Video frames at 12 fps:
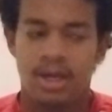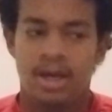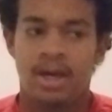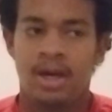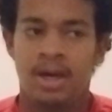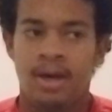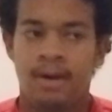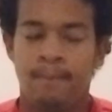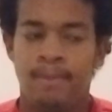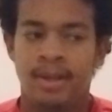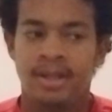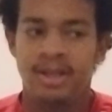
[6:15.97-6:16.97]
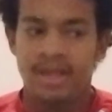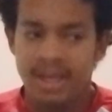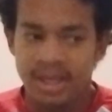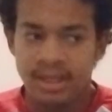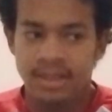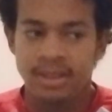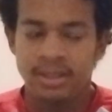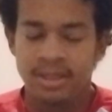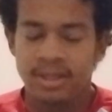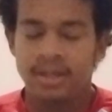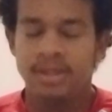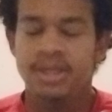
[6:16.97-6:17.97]
but then
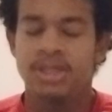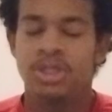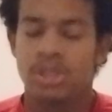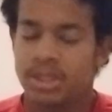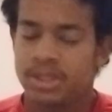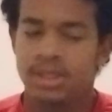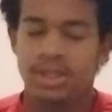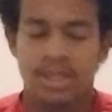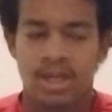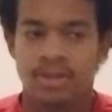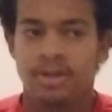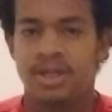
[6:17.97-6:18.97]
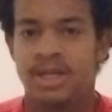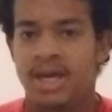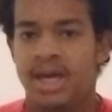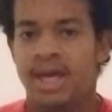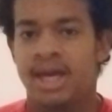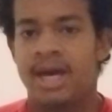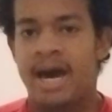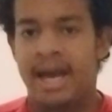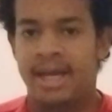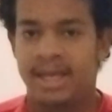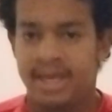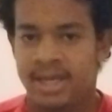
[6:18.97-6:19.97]
literally just the other day,
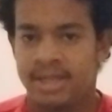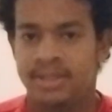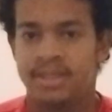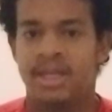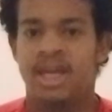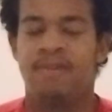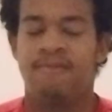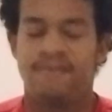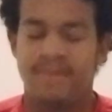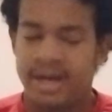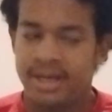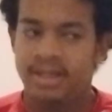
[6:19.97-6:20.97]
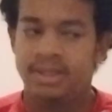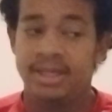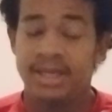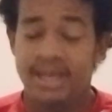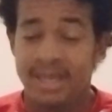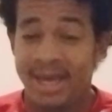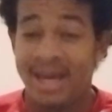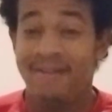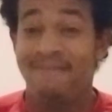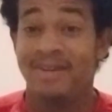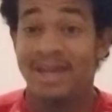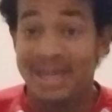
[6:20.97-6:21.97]
I guess it finally
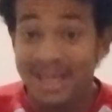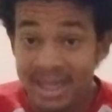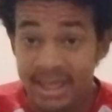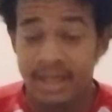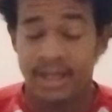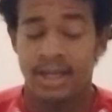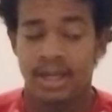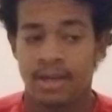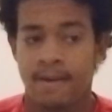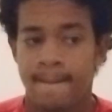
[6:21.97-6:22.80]
gave in